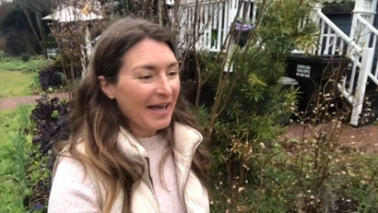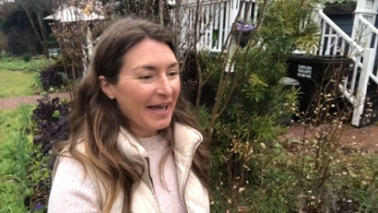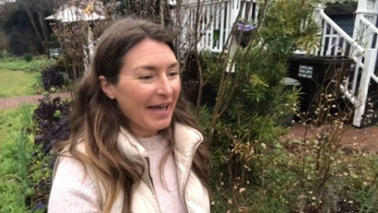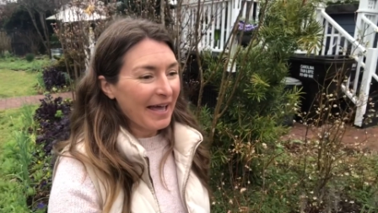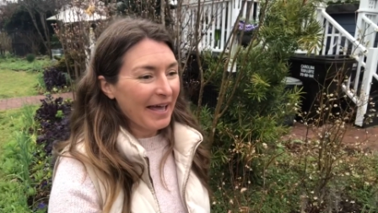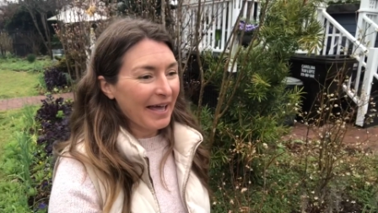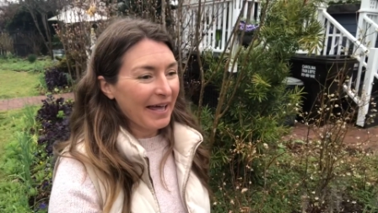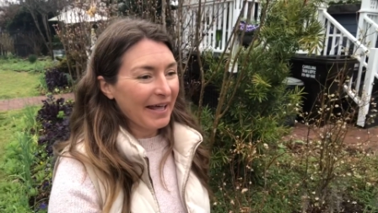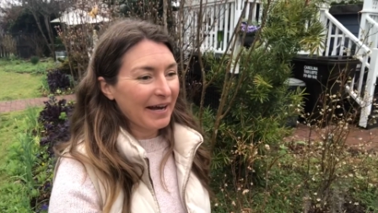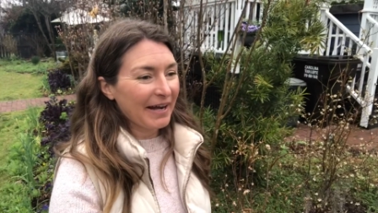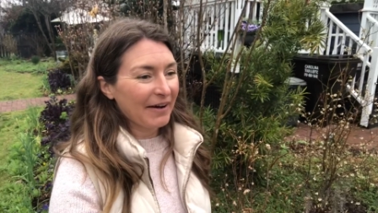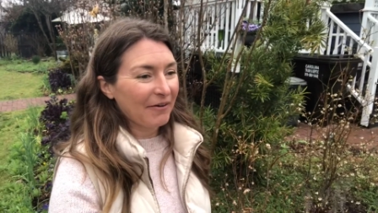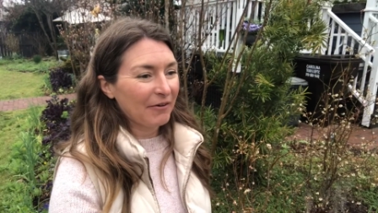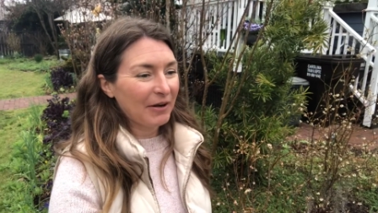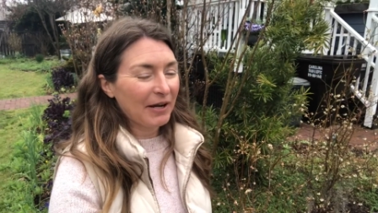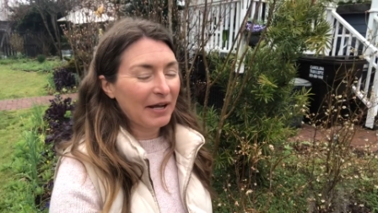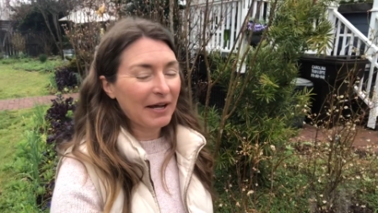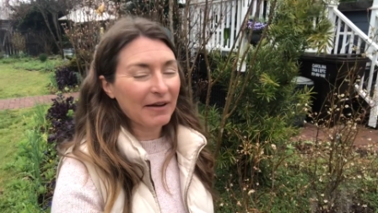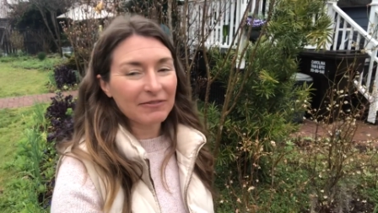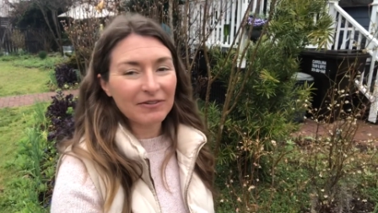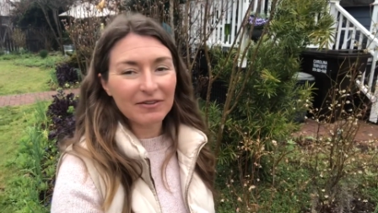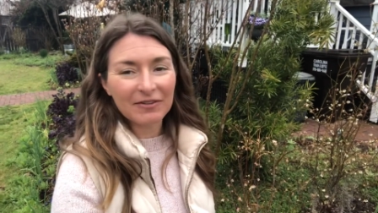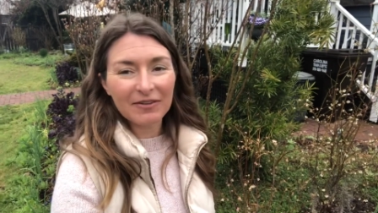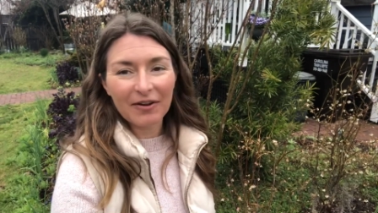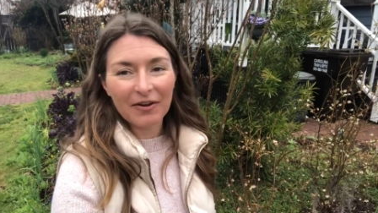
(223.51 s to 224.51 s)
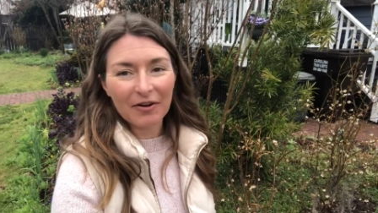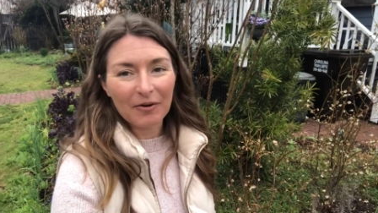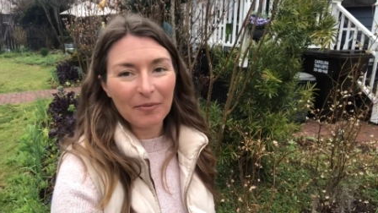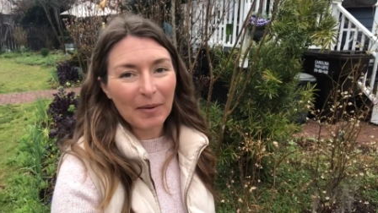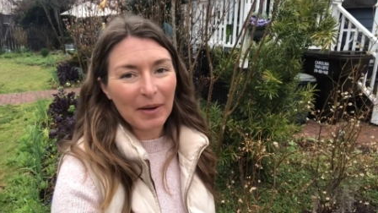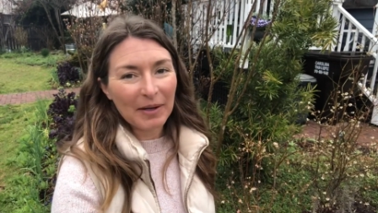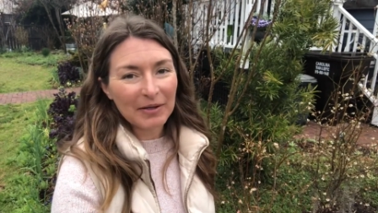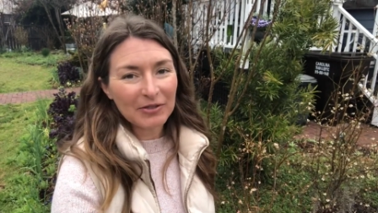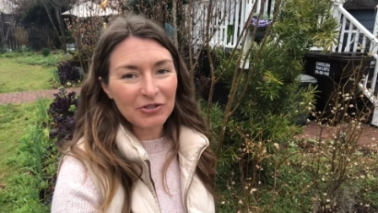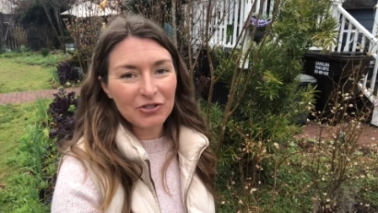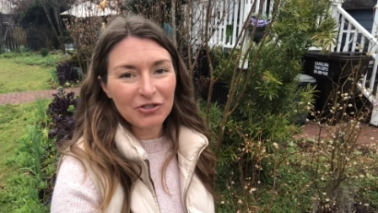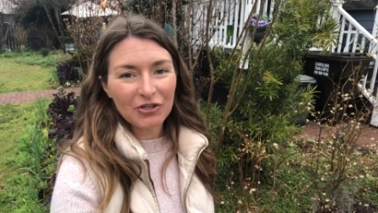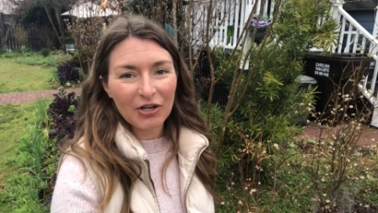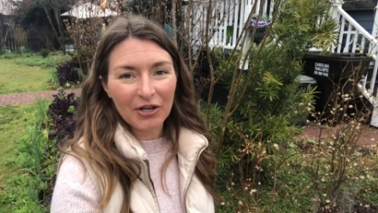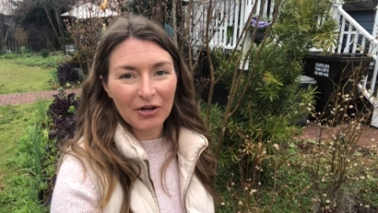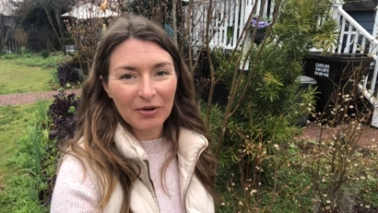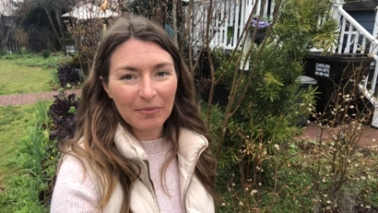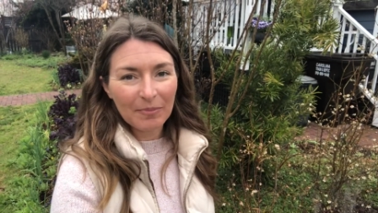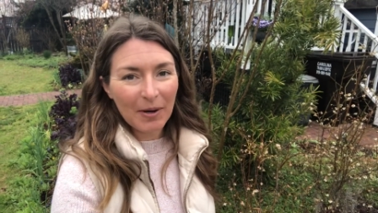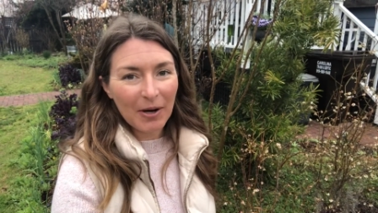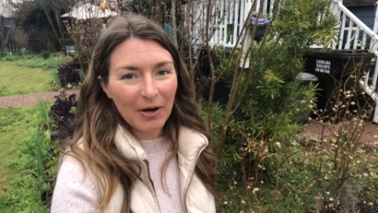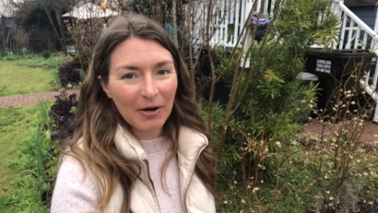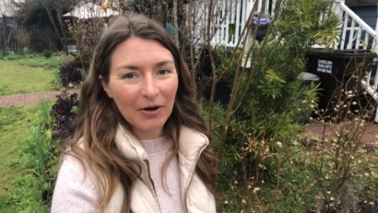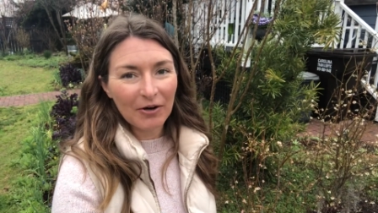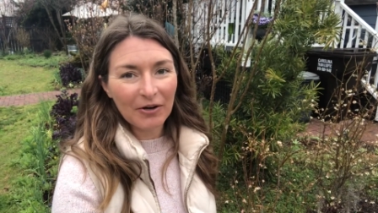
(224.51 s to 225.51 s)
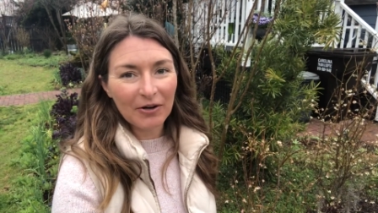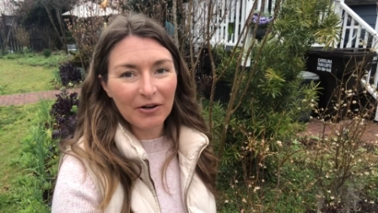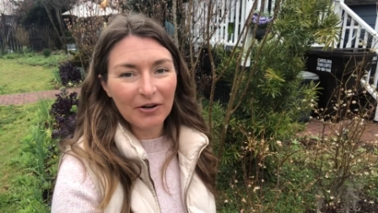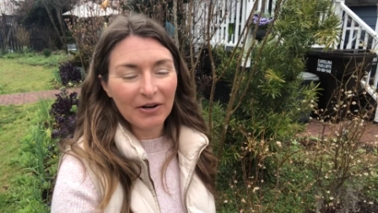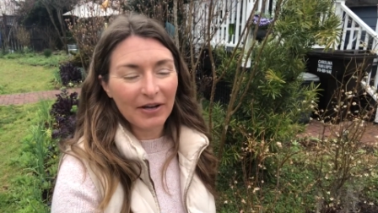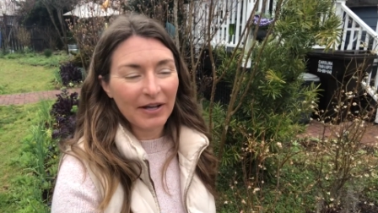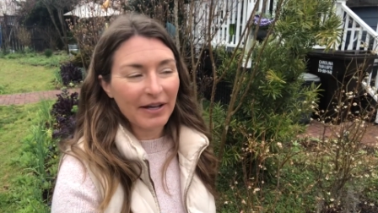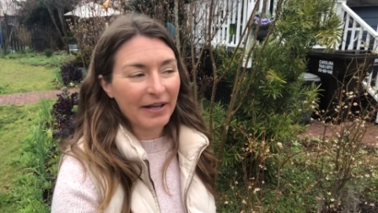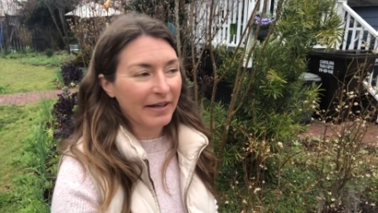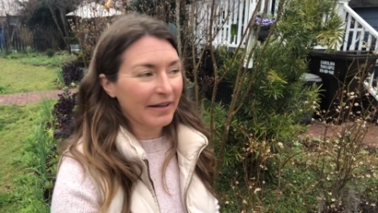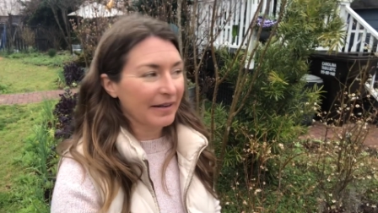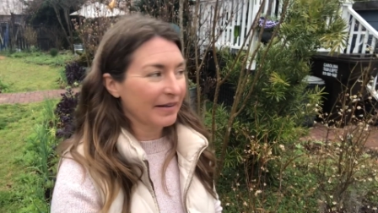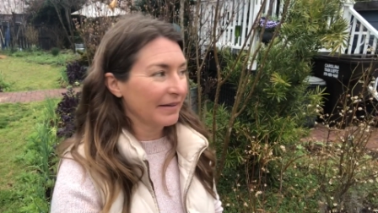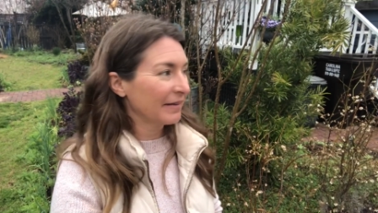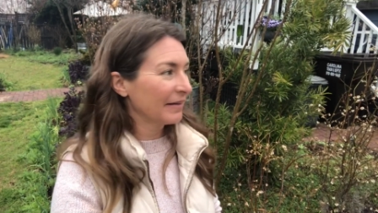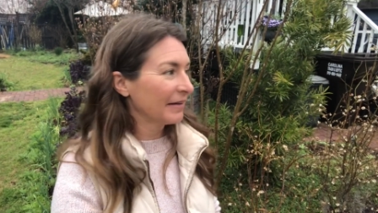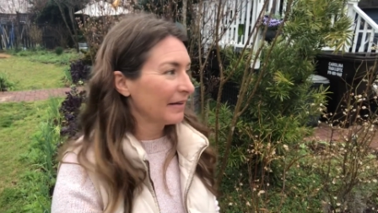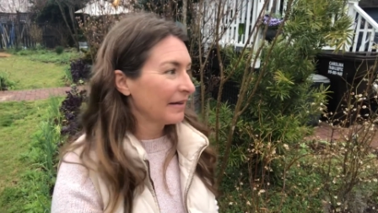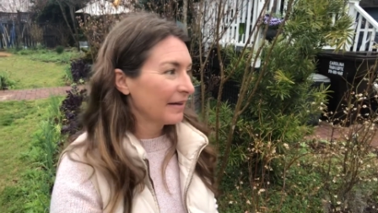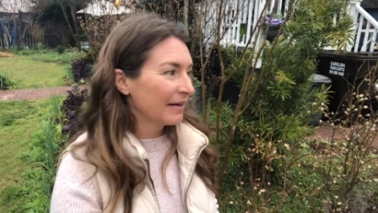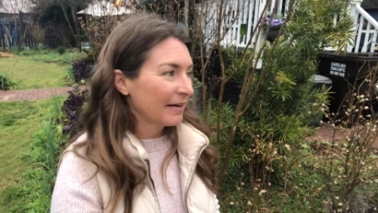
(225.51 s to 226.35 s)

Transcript: and I would have to tear my shed apart and